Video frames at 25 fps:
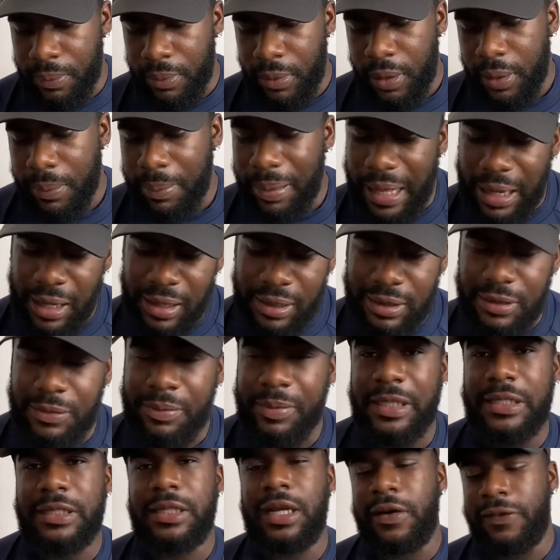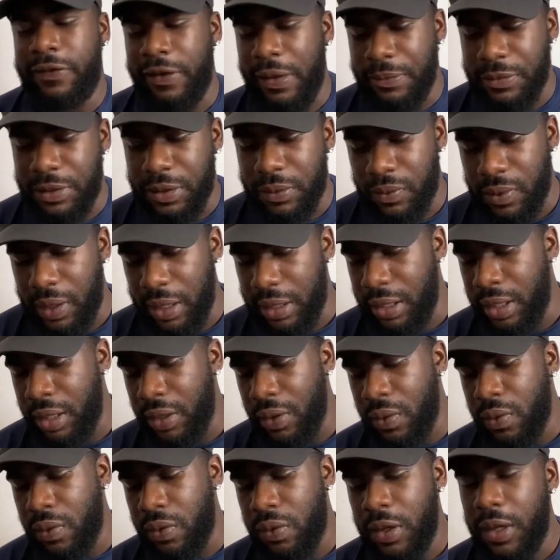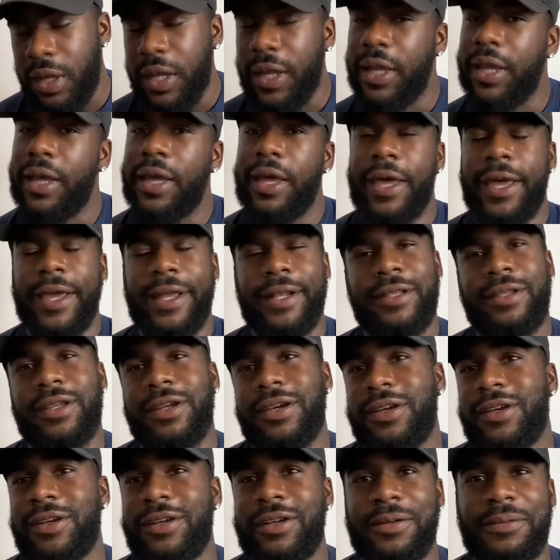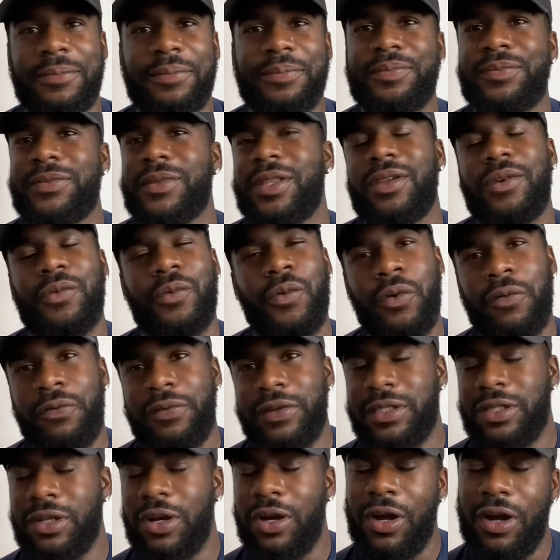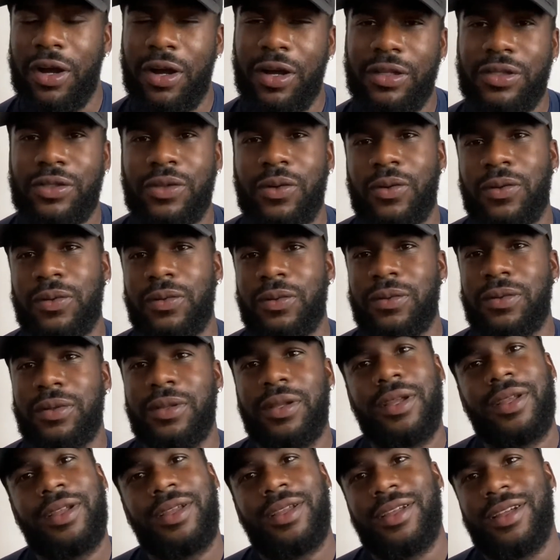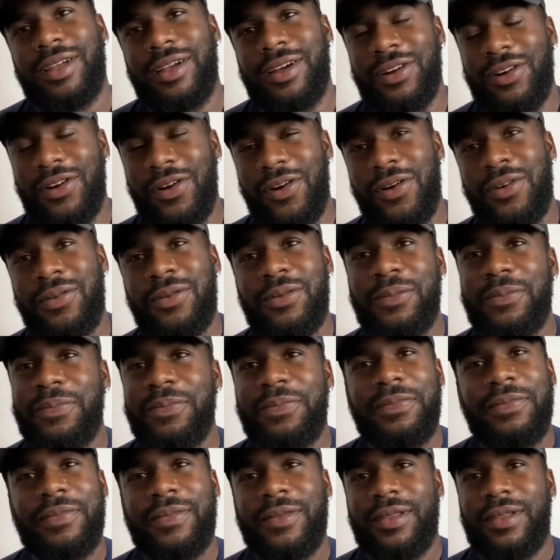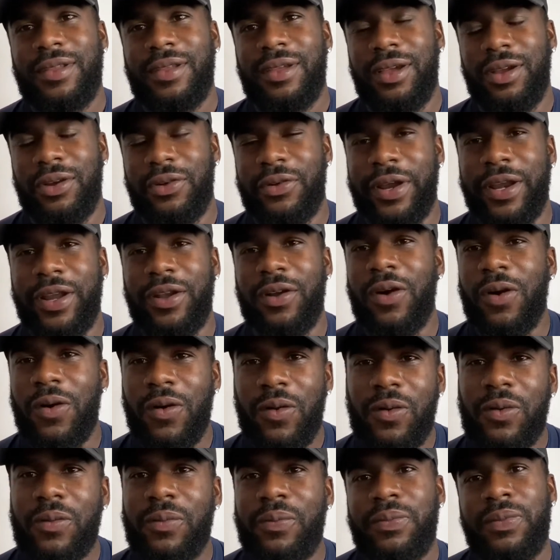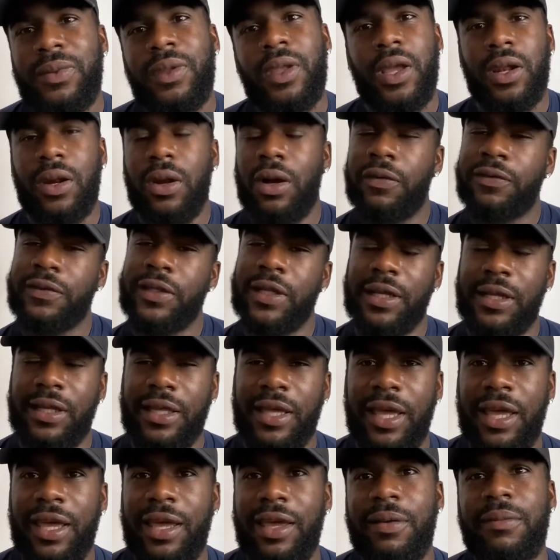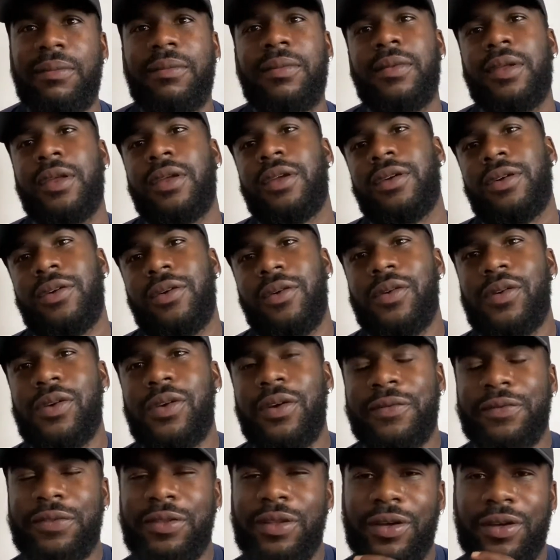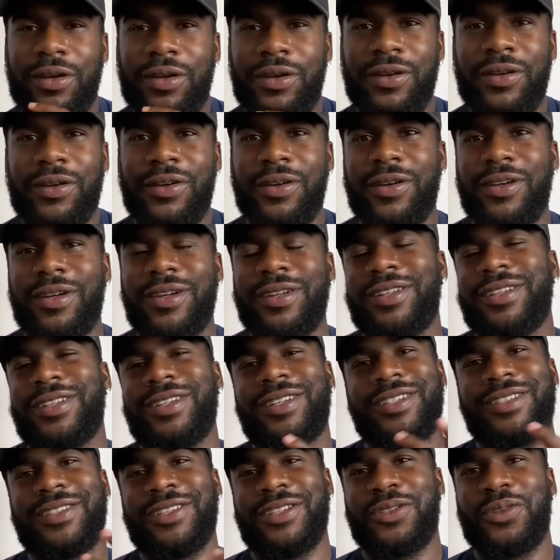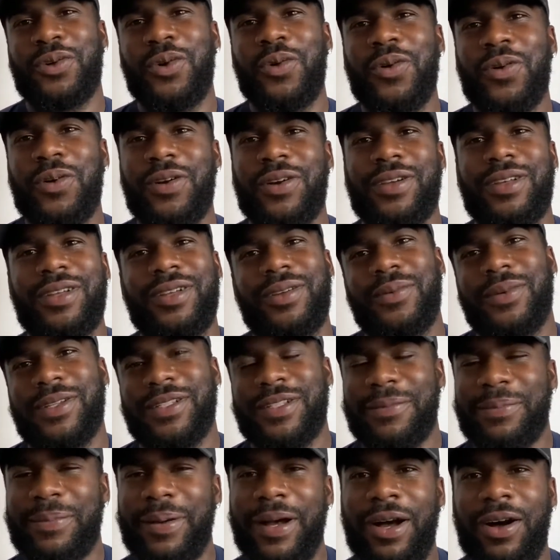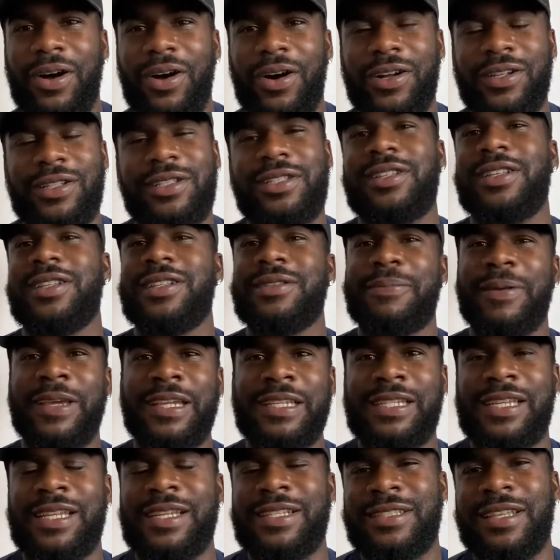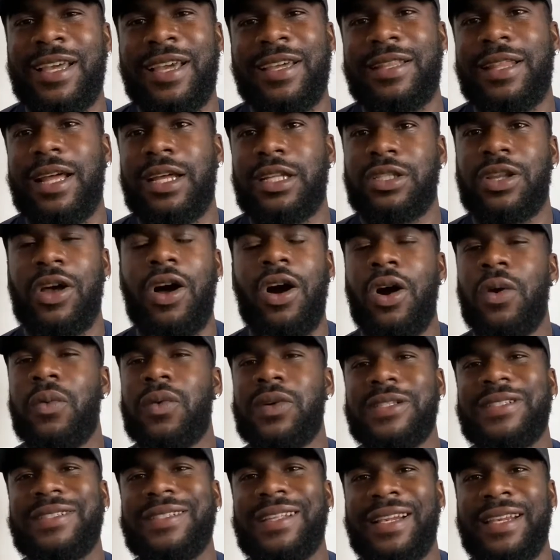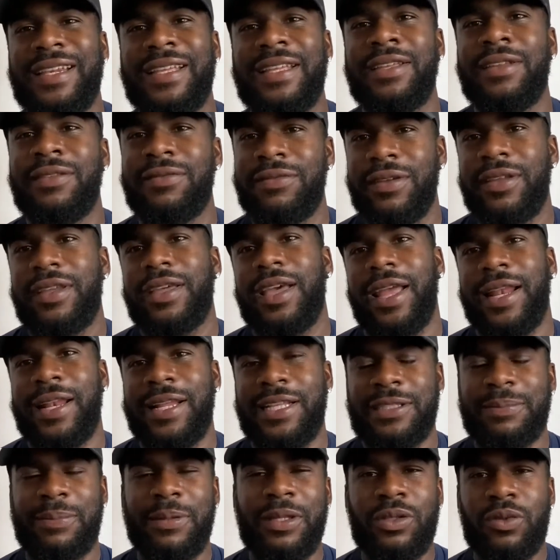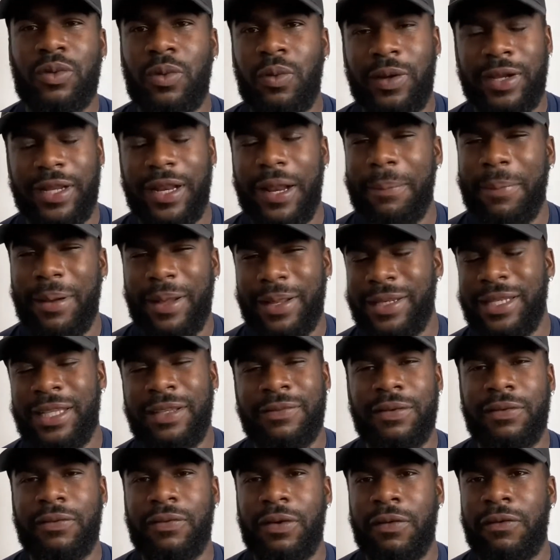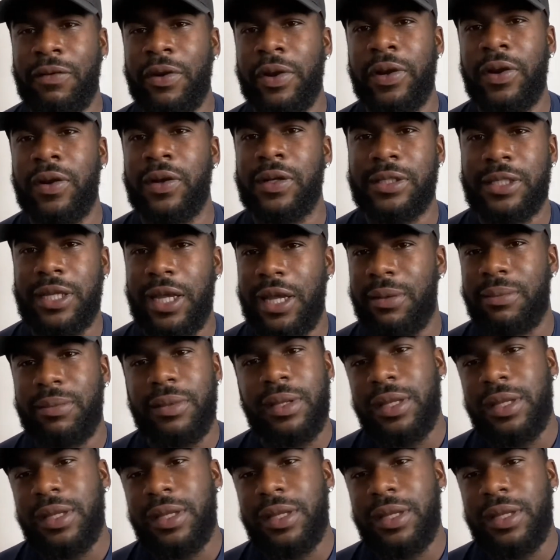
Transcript: Palace beat Southampton 1-0, and Wilfried Zaha scored a goal, a great goal. And after the game, all of the talk was about Hudson basically saying that Zaha wants to leave, and he's been talking about leaving for a very long time.